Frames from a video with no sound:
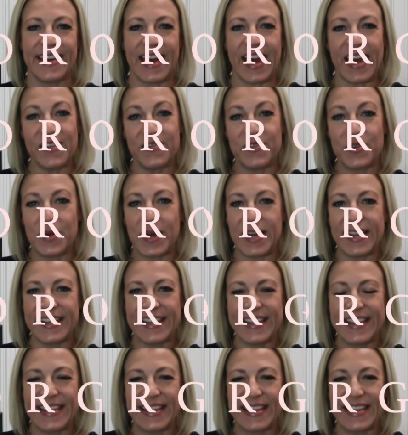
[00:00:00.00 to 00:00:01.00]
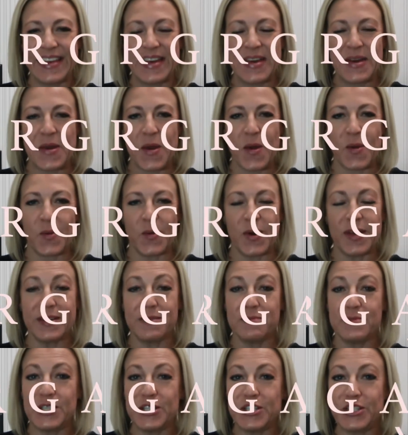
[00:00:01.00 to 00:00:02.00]
Hi everyone,
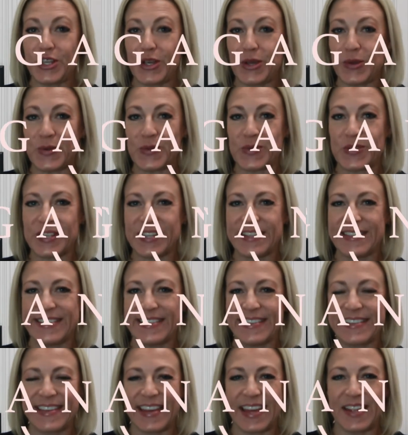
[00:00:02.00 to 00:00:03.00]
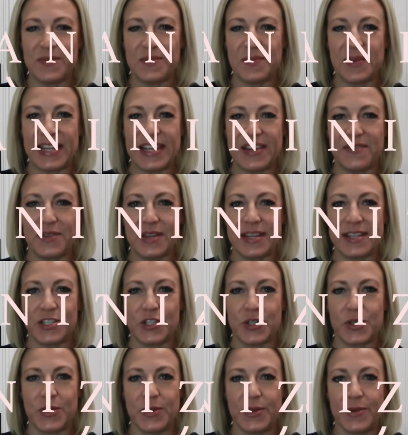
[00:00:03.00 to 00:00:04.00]
welcome to June. Can you believe we're in
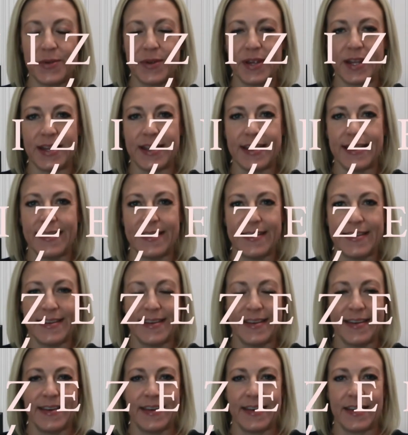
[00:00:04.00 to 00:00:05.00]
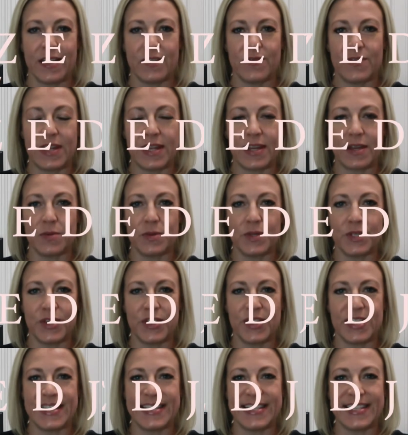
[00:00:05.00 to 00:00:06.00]
June already? I feel like it was
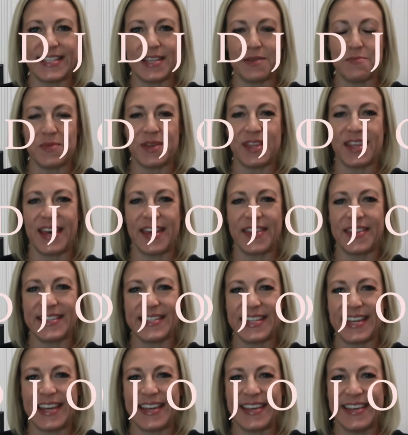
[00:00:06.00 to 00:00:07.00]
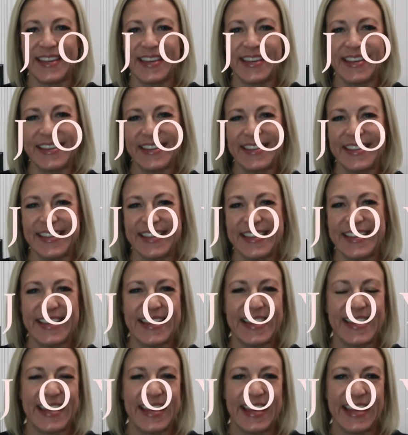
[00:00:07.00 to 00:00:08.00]
only December the other day.
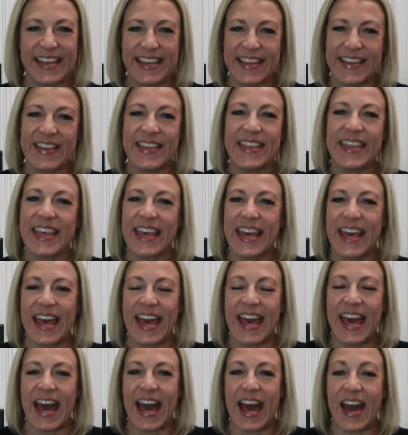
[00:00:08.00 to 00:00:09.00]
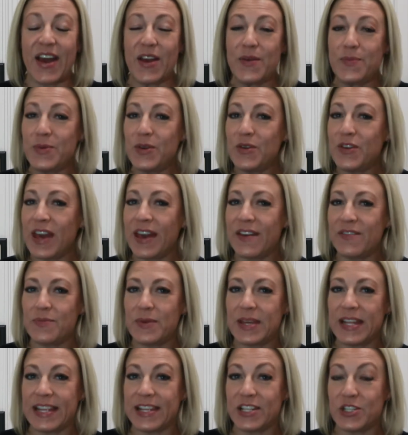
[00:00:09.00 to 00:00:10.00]
I hope you have
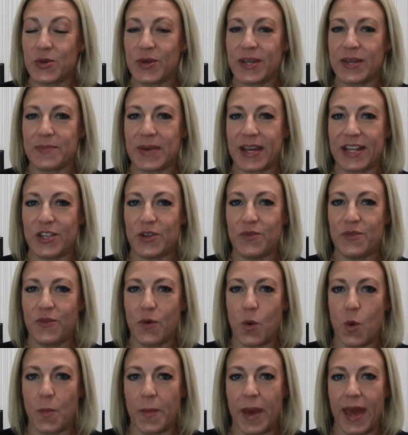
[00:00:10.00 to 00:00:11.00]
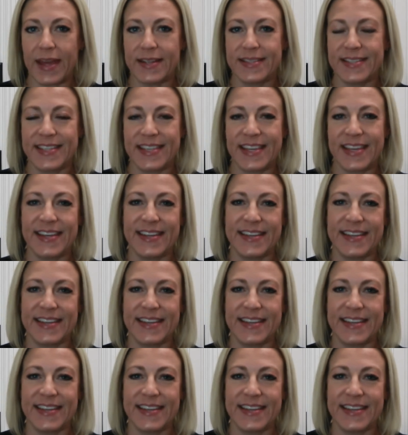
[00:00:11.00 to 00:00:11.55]
been enjoying my new format.